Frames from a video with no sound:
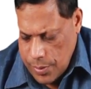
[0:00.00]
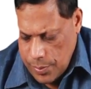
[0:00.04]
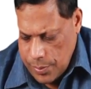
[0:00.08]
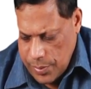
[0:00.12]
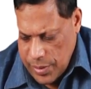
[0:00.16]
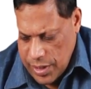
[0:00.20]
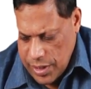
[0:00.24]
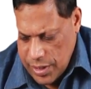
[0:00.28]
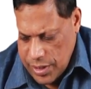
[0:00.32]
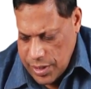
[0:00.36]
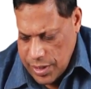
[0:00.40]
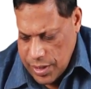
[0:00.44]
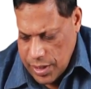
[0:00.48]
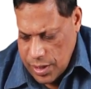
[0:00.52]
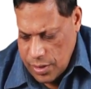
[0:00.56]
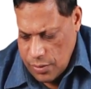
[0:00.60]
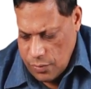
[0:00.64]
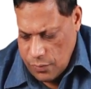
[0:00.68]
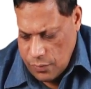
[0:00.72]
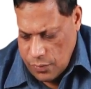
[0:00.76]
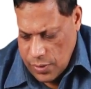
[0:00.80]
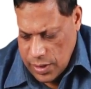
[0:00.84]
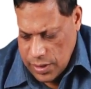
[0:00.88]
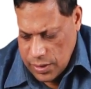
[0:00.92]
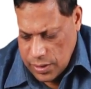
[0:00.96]
medial
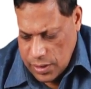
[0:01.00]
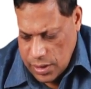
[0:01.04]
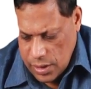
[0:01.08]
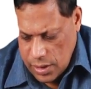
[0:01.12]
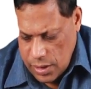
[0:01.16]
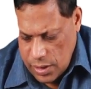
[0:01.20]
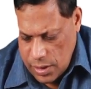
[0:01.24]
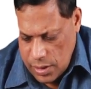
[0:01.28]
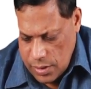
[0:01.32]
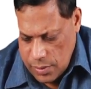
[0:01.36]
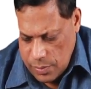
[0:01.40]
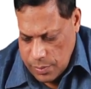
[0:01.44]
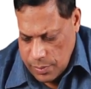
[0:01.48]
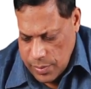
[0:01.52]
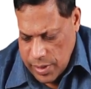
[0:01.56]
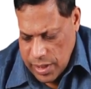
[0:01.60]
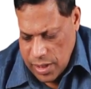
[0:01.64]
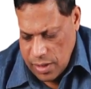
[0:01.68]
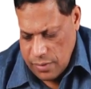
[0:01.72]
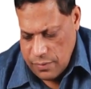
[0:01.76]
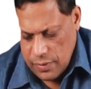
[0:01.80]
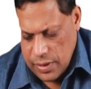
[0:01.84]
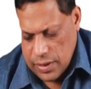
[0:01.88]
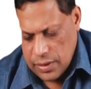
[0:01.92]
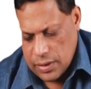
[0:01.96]
1/3,
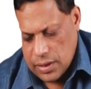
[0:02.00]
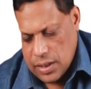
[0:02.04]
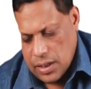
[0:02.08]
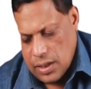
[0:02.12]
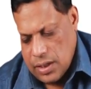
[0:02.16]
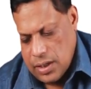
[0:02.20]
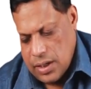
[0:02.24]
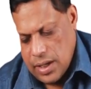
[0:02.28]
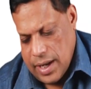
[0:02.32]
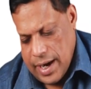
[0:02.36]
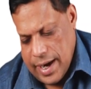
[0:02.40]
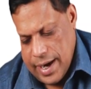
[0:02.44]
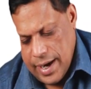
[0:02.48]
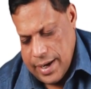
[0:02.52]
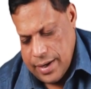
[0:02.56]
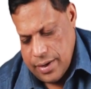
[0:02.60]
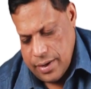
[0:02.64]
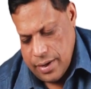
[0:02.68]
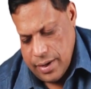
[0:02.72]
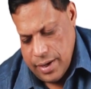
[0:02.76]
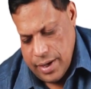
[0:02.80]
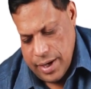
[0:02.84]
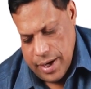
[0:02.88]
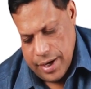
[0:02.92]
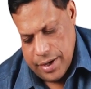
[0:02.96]
middle 1/3
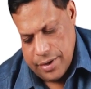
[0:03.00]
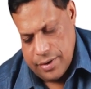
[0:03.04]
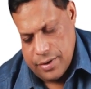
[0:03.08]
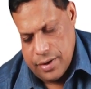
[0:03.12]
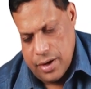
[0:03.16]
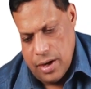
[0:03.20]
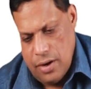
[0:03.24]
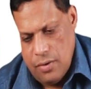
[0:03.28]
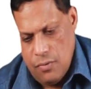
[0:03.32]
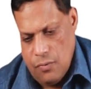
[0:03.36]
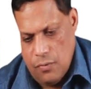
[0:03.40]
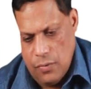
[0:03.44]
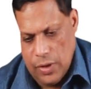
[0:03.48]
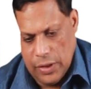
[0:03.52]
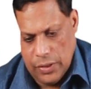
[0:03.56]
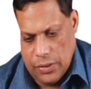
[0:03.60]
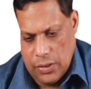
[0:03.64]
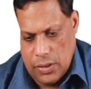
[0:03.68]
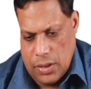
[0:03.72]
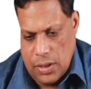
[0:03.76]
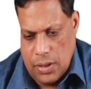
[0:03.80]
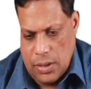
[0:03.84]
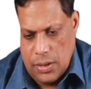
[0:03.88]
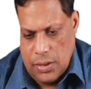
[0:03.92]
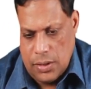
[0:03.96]
and lateral
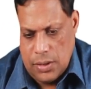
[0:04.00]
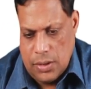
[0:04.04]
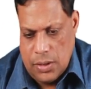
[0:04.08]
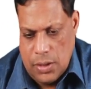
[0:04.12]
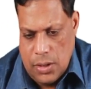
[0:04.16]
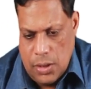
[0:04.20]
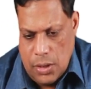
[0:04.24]
1/3.